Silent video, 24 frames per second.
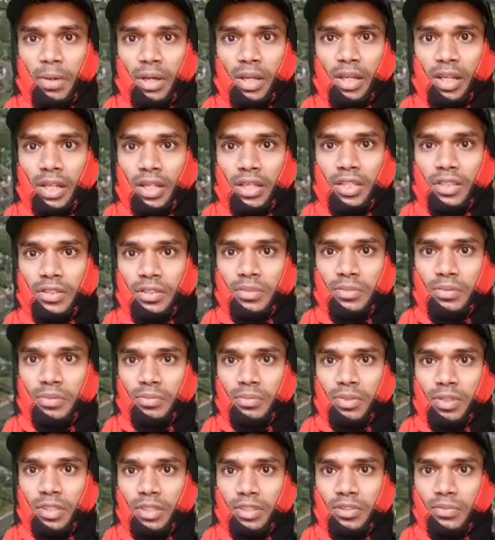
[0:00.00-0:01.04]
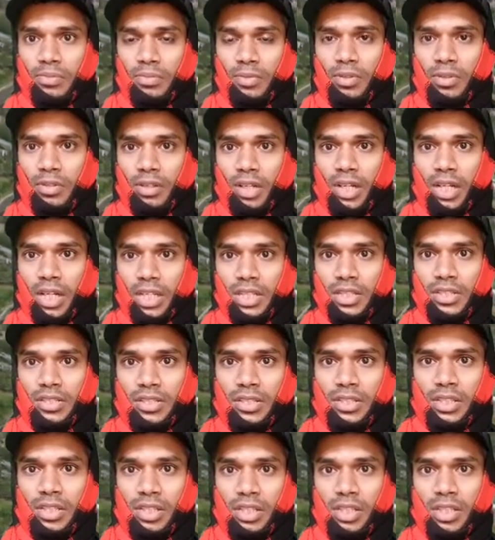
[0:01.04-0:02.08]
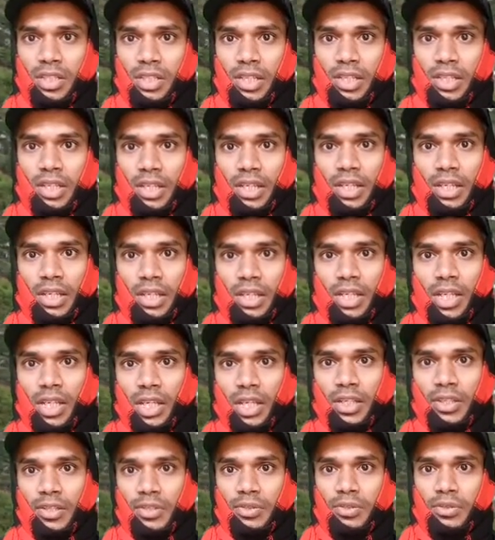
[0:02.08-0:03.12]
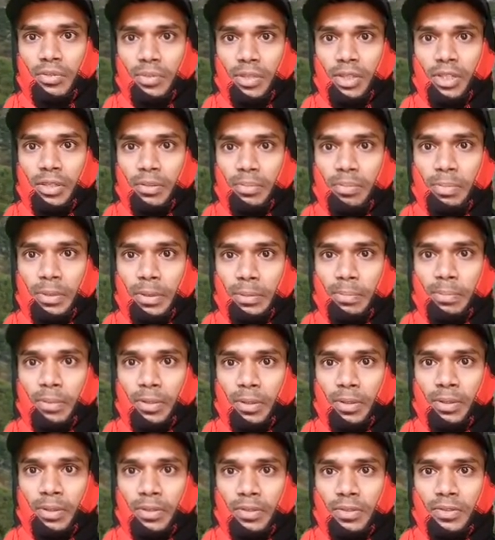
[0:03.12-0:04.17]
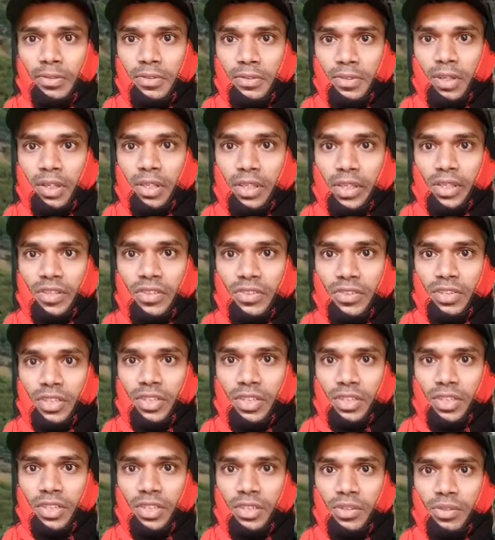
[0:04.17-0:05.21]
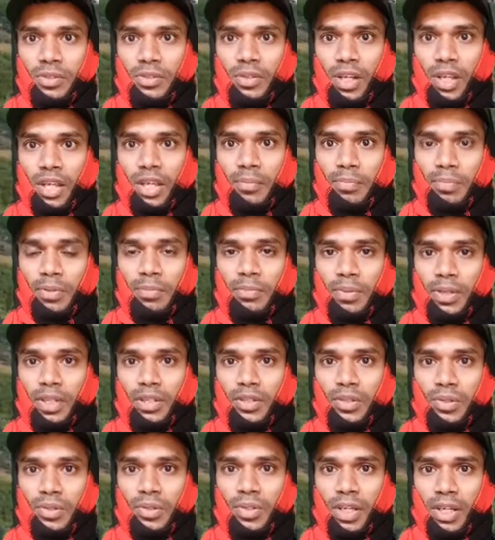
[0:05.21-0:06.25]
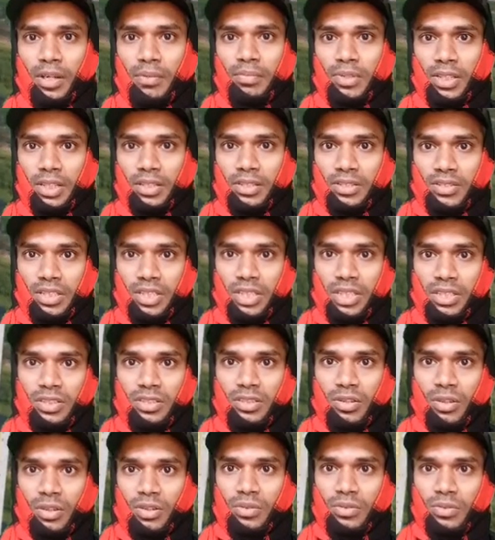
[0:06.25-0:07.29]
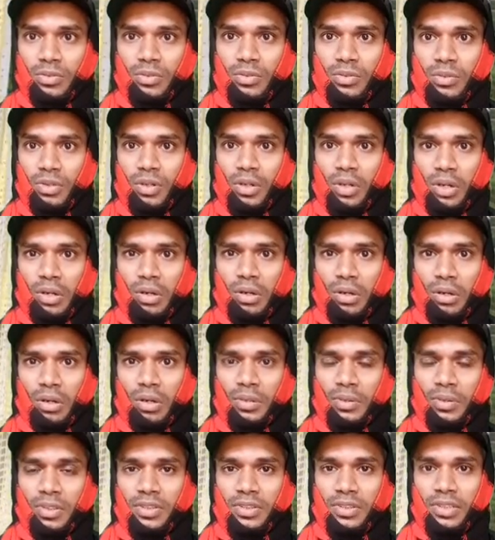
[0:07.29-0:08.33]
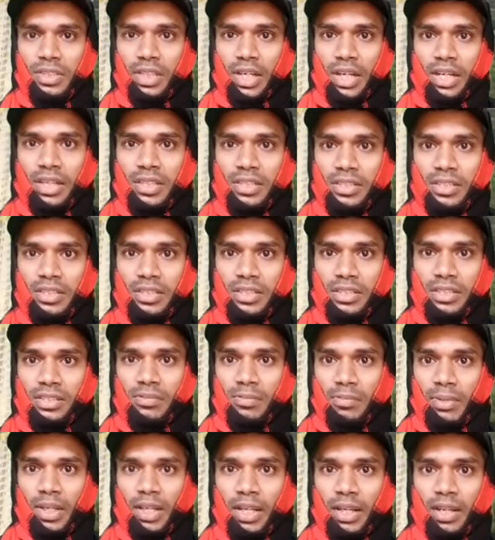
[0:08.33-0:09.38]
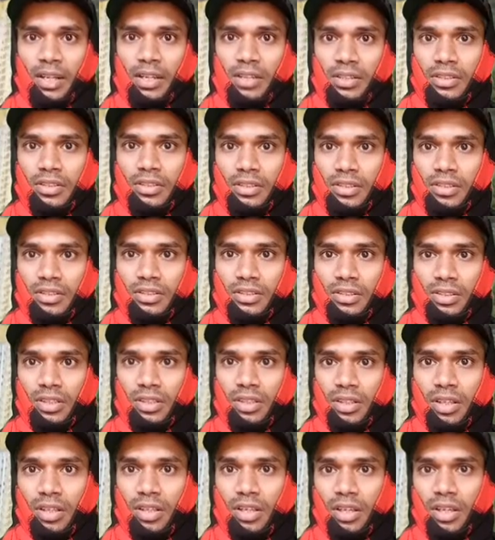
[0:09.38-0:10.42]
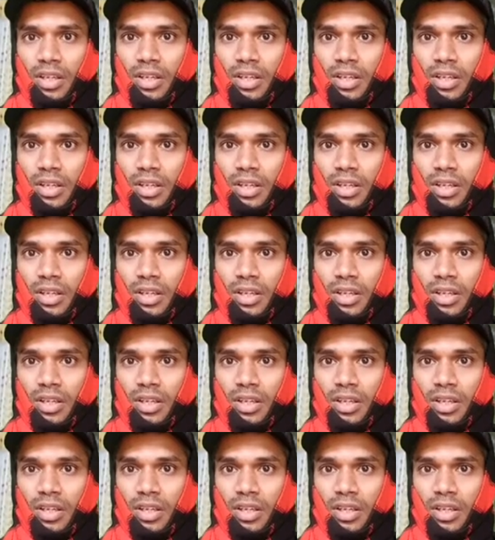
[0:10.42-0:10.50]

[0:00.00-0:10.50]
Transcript: Bangladesh too many small country and too many peoples on the city don't have even don't have the trees also, always dusty in my country still.